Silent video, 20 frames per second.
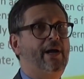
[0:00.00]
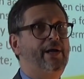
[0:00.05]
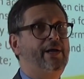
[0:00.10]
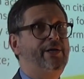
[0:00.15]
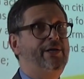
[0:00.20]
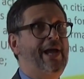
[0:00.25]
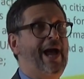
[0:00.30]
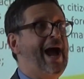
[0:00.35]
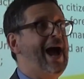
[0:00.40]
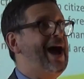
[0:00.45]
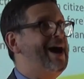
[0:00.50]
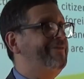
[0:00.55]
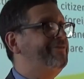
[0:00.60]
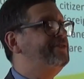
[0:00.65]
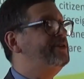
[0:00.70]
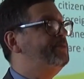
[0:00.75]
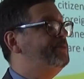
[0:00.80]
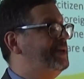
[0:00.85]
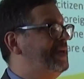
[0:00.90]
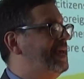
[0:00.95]
you have
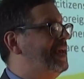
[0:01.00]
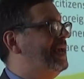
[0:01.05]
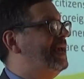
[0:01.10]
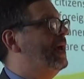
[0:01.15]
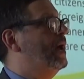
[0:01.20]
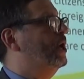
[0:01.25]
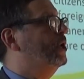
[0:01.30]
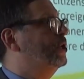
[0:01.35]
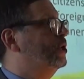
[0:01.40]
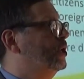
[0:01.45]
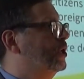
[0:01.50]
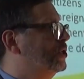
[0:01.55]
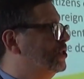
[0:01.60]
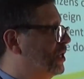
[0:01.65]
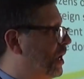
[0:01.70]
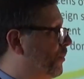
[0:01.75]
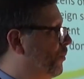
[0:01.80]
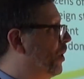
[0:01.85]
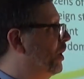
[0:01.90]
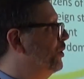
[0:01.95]
to be
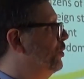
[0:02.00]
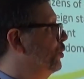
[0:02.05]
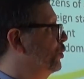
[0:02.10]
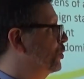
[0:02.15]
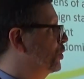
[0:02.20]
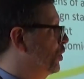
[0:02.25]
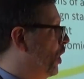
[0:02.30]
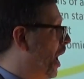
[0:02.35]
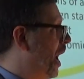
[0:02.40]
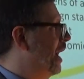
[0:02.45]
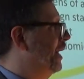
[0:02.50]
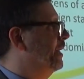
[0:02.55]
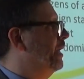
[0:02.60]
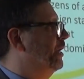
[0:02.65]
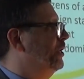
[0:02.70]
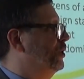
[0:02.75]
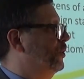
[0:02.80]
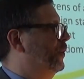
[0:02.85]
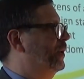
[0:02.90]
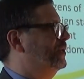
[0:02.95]
someone who's not a
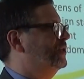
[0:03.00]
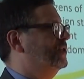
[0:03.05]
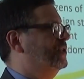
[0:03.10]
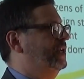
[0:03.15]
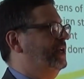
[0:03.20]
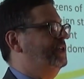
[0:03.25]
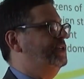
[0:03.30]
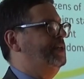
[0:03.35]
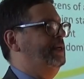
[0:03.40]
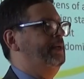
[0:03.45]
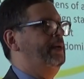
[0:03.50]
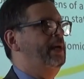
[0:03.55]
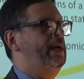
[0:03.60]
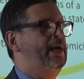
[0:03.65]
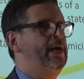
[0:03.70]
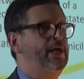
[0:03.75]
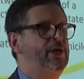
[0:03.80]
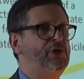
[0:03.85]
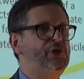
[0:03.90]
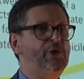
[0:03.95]
U.S. citizen.
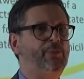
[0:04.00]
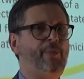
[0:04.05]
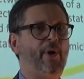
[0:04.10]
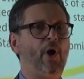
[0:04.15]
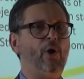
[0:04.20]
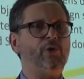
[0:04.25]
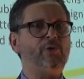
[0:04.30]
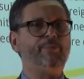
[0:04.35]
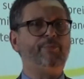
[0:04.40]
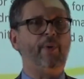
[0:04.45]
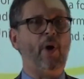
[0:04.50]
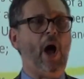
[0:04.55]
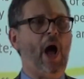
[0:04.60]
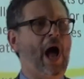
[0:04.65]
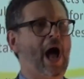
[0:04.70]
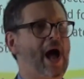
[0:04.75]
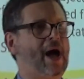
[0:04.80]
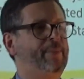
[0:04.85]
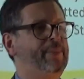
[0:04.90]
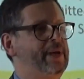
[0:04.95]
Suppose
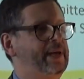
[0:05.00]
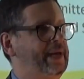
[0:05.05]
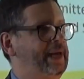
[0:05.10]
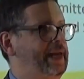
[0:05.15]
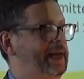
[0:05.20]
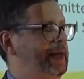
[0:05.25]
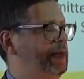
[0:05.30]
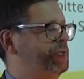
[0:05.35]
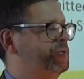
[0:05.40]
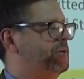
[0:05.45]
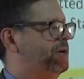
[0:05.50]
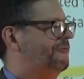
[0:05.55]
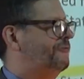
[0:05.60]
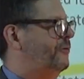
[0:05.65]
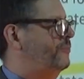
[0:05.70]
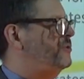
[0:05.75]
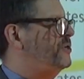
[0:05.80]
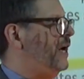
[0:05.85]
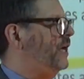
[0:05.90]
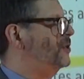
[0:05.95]
Bob is
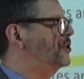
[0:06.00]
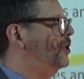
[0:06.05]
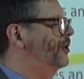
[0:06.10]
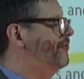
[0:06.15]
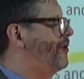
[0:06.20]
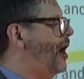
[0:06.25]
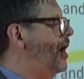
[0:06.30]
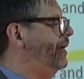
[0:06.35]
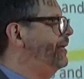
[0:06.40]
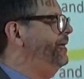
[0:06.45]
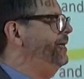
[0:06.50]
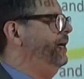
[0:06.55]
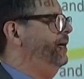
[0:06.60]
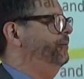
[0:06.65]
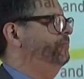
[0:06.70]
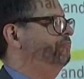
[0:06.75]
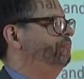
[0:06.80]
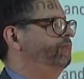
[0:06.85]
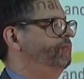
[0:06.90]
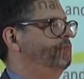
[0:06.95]
from Czechoslovakia.
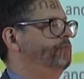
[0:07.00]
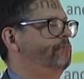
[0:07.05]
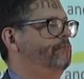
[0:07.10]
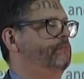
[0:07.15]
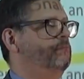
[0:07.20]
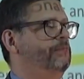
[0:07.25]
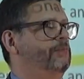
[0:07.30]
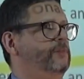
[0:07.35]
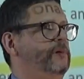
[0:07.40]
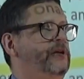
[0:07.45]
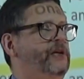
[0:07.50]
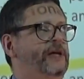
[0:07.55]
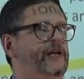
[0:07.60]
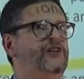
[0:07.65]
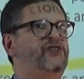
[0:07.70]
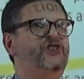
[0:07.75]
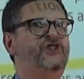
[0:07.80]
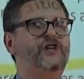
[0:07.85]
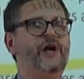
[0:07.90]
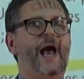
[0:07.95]

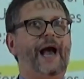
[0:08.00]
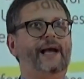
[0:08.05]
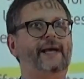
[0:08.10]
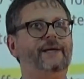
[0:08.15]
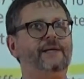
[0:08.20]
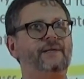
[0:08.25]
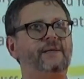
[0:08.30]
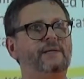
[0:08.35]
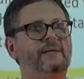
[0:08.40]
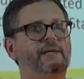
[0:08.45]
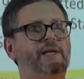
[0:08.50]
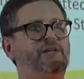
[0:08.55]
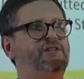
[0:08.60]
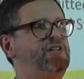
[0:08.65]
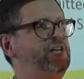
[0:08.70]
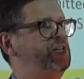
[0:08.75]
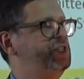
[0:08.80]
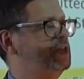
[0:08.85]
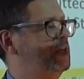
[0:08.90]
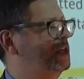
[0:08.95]
He's Czech. Is
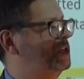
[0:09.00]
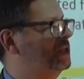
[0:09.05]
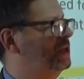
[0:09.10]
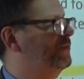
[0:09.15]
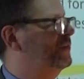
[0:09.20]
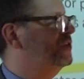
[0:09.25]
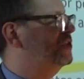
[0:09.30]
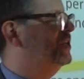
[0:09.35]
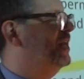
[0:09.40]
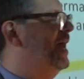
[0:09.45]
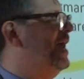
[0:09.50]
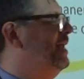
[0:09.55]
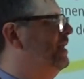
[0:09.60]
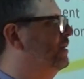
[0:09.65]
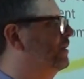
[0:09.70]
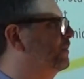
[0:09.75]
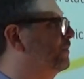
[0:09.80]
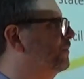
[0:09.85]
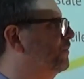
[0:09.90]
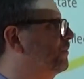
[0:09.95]
he a citizen of a state?
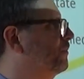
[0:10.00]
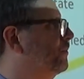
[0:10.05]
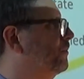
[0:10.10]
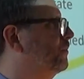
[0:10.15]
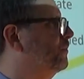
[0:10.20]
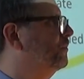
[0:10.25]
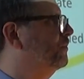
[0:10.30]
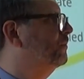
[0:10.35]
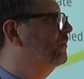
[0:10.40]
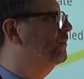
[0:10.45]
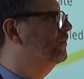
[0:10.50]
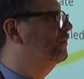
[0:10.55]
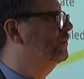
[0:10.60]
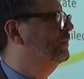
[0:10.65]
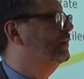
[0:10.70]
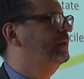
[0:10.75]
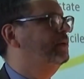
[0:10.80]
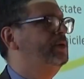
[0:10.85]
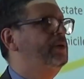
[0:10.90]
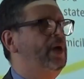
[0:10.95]

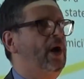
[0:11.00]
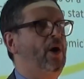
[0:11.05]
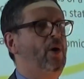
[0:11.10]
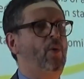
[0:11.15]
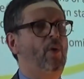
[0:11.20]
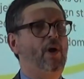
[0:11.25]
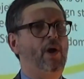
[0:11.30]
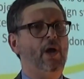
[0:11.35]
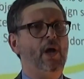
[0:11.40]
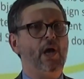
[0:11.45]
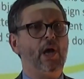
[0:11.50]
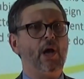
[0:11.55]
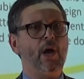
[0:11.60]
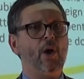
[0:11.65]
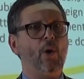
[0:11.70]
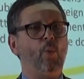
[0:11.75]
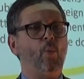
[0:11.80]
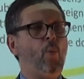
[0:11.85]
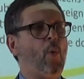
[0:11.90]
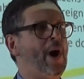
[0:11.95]
No.
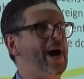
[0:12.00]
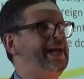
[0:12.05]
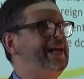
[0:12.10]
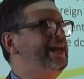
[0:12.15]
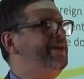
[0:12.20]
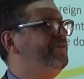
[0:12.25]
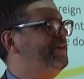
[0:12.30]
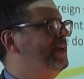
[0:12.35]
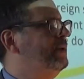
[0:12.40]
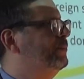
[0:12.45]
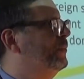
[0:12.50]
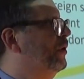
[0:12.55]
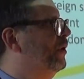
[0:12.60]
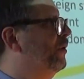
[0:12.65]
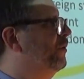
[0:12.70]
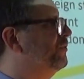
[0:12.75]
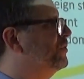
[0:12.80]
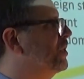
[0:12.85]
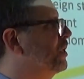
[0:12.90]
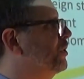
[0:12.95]
What if he
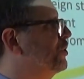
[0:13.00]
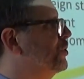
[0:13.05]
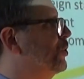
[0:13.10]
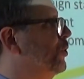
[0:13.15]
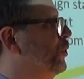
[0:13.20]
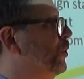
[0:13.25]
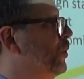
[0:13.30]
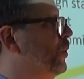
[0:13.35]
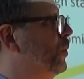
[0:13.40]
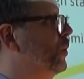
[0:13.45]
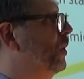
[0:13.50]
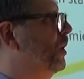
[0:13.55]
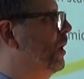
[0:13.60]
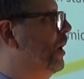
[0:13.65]
moves to